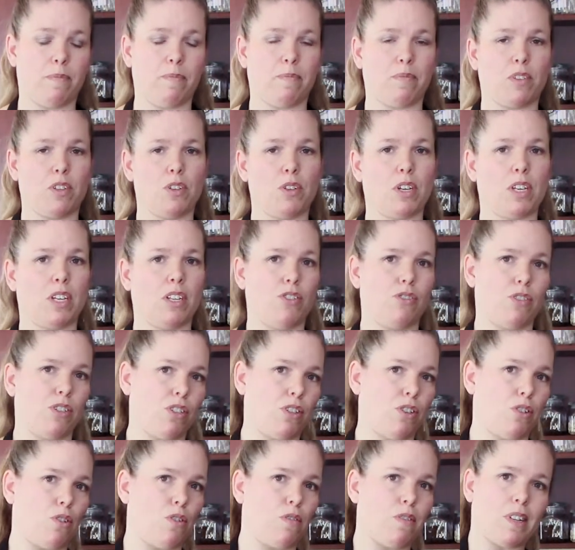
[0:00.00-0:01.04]
You can
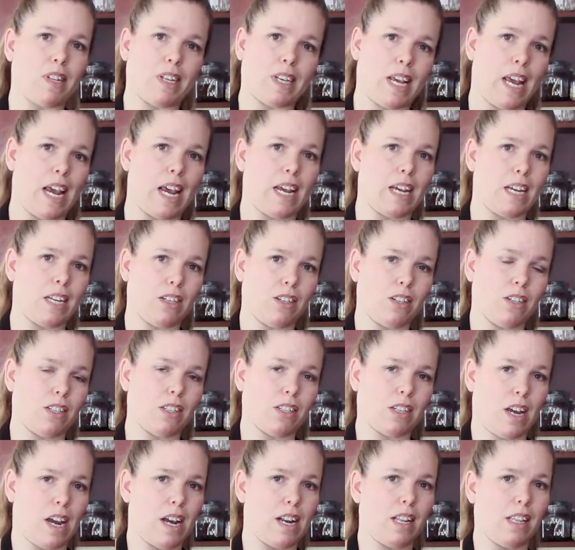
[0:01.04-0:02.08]
drizzle it over the cake and
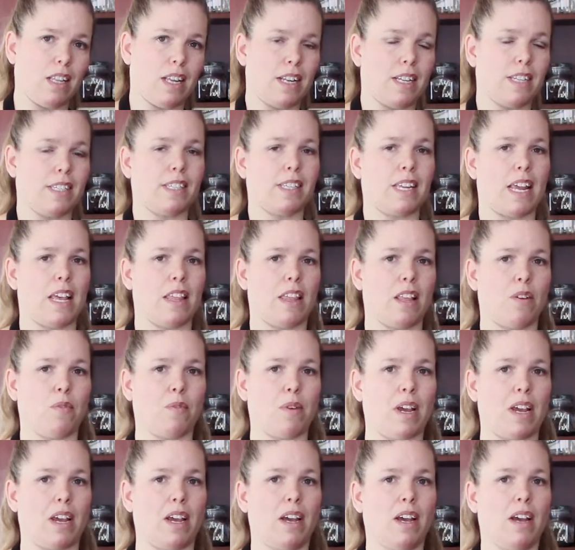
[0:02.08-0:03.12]
just kind of let it stand that
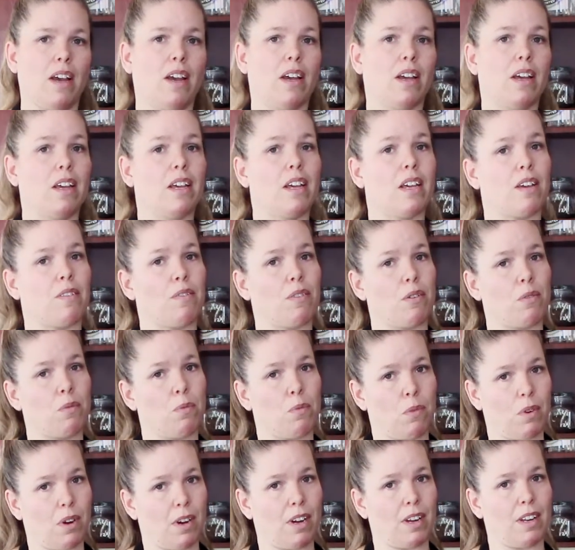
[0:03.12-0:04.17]
way. If you
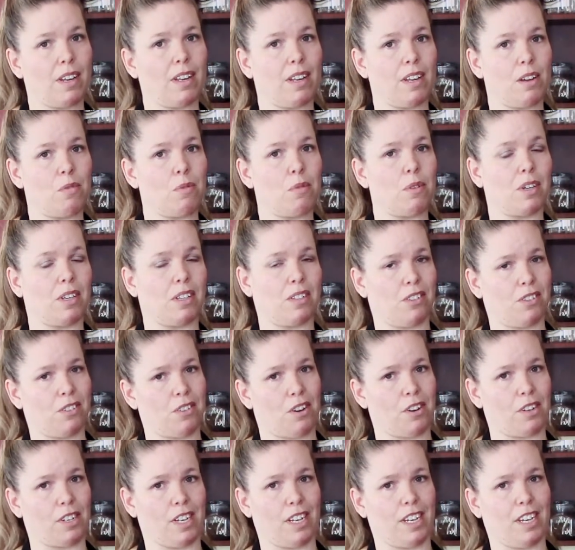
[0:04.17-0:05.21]
want, it will get
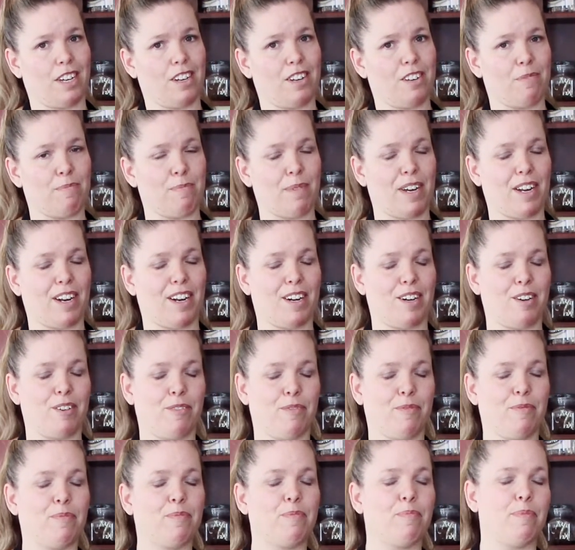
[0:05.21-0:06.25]
soggy,
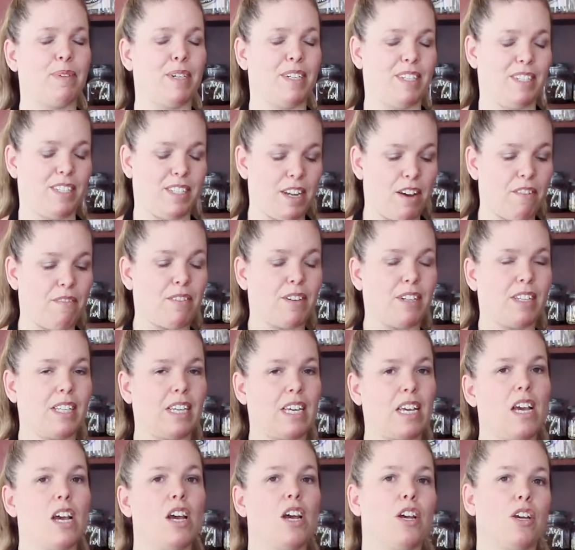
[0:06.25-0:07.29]
but
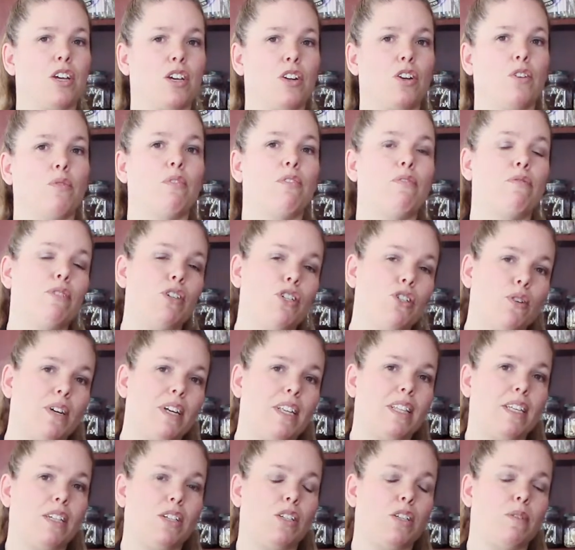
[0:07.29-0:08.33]
definitely, you know, refrigerate
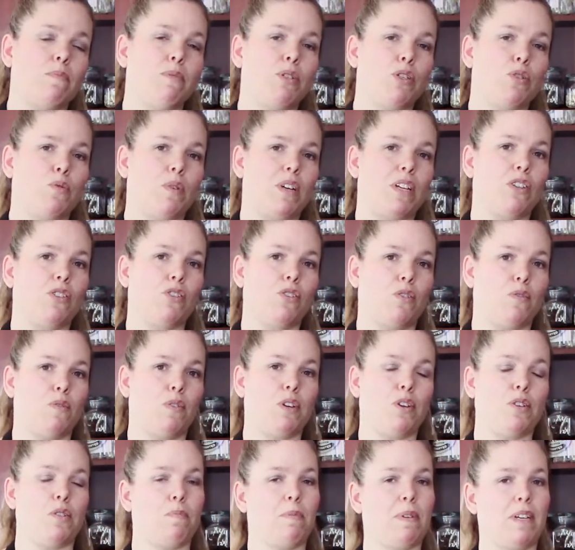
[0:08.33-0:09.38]
this in between
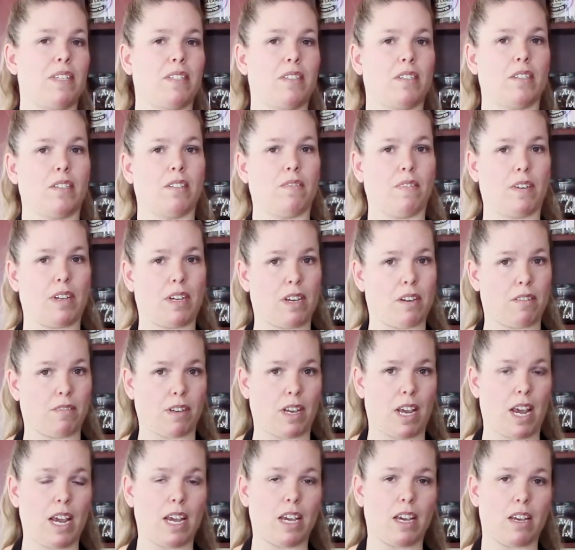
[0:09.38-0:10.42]
serving your pieces of
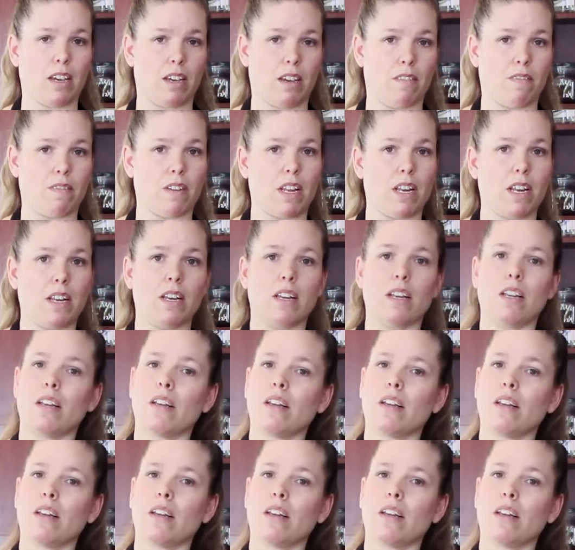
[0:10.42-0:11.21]
cake if needed,